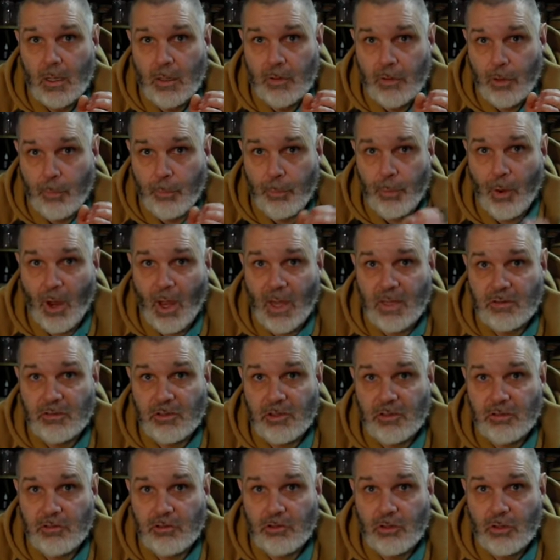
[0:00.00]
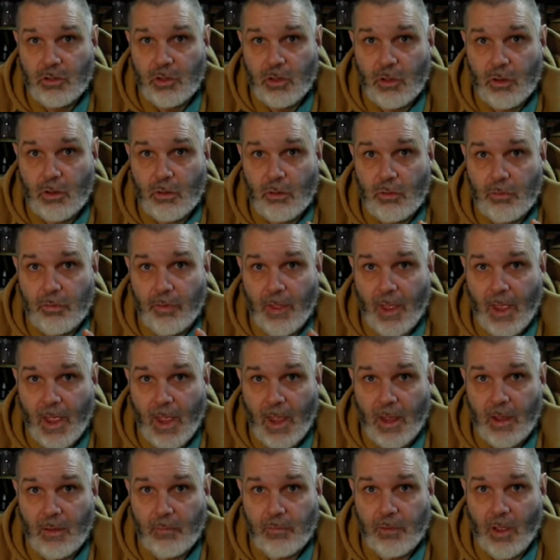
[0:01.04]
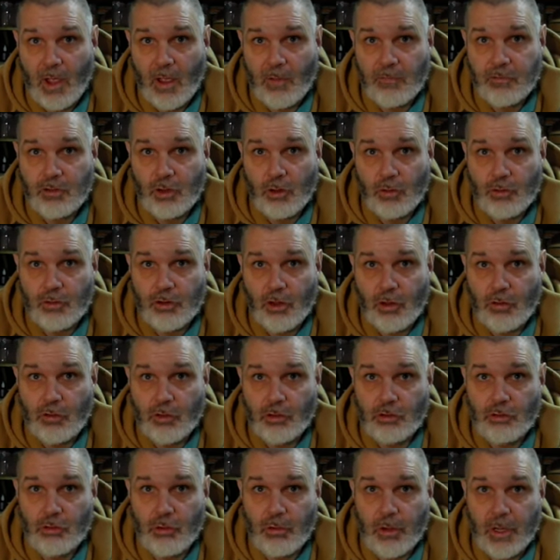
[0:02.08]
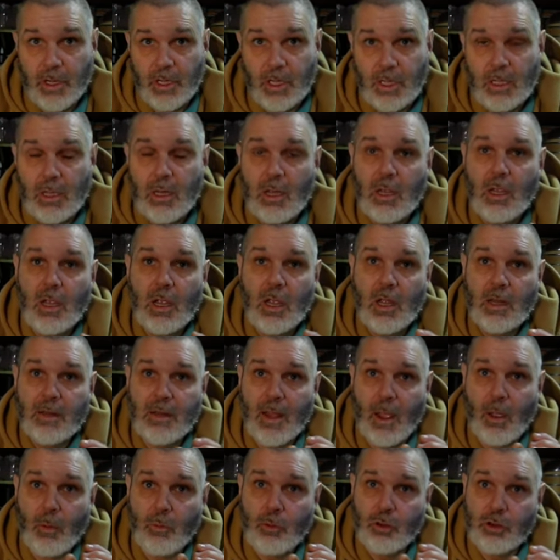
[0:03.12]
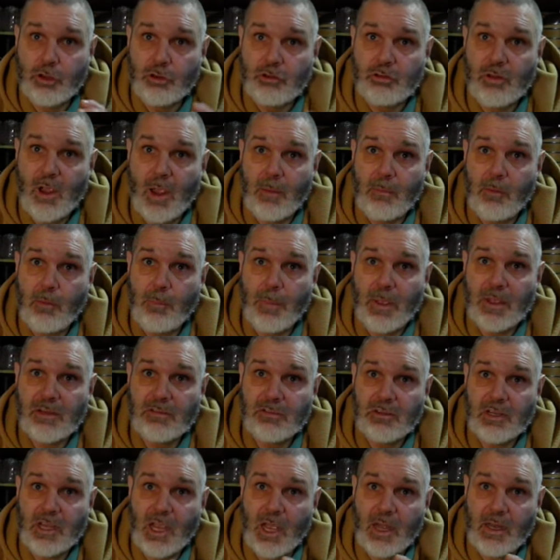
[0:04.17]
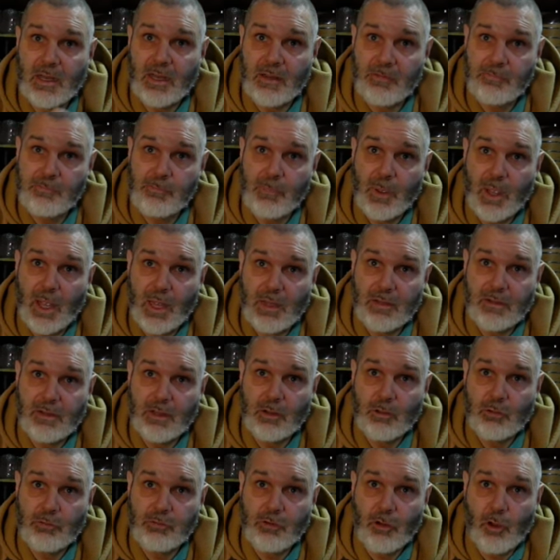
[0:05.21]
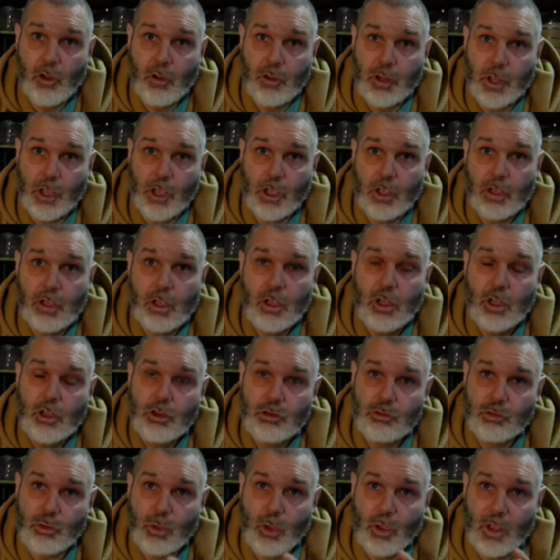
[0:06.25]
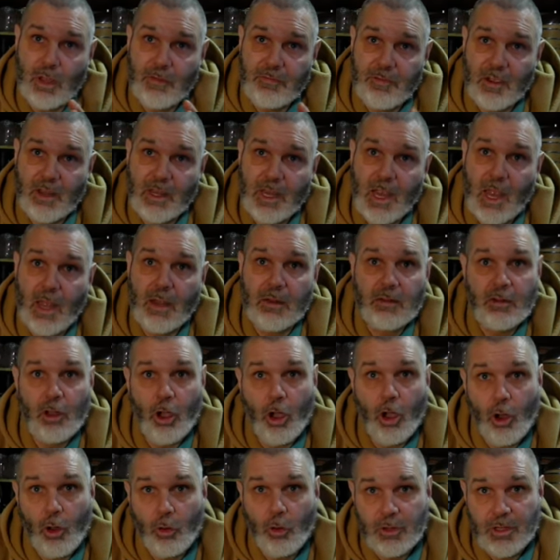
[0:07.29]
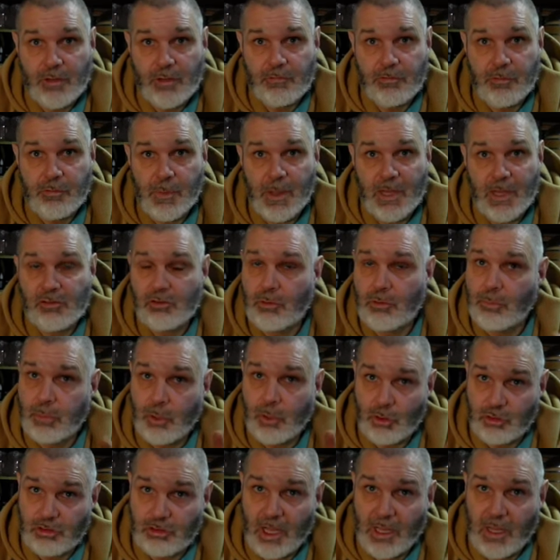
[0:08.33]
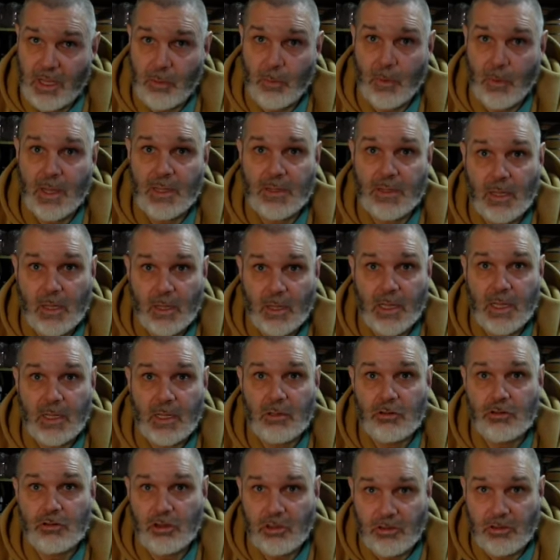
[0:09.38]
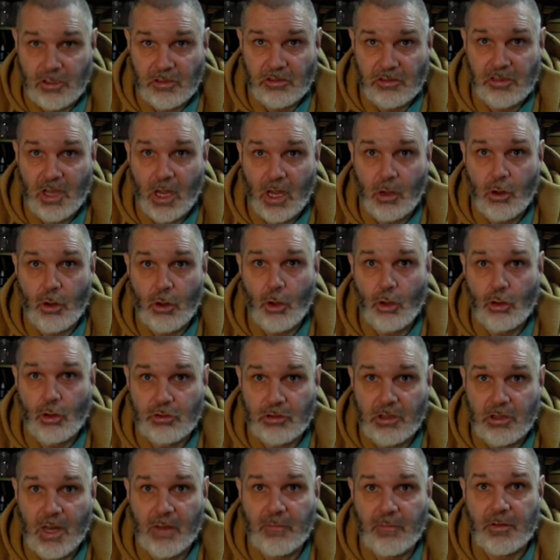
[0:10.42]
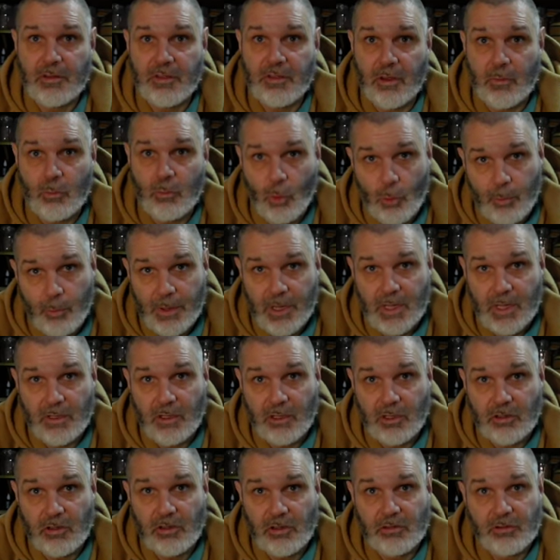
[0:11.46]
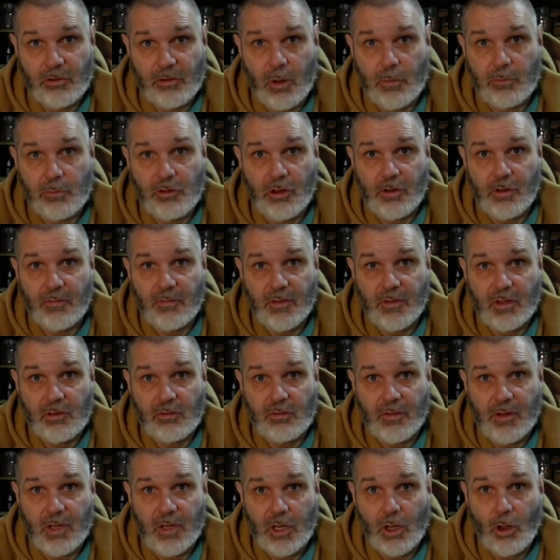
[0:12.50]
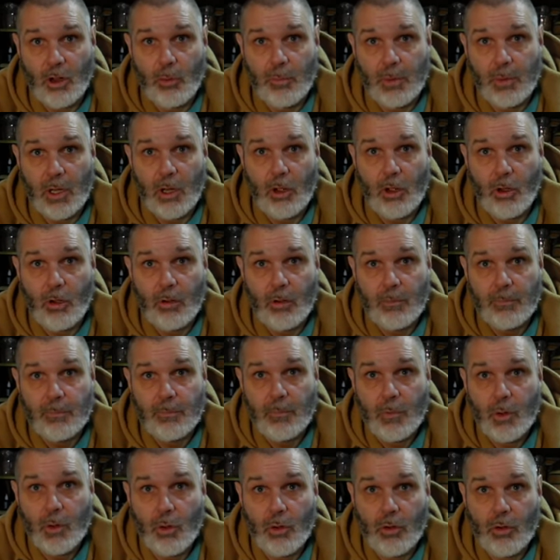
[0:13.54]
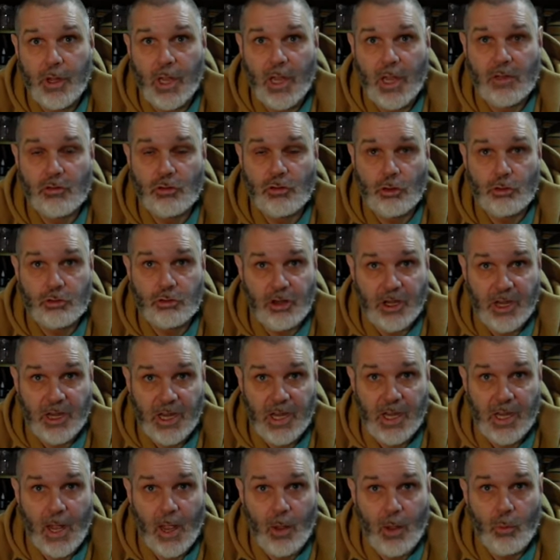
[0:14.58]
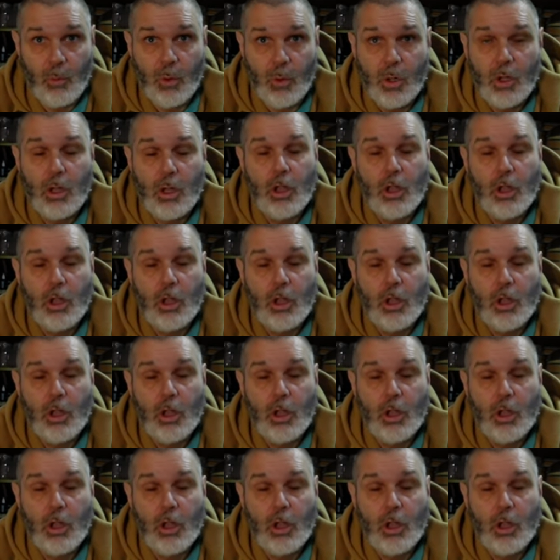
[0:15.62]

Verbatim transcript: The price is there that I've showed you on the screen. Now I'm going to try my best to get an even better deal for you. So if I can, all the information plus anyway, the links, the discount codes and everything will be in the description of this video below okay so check it out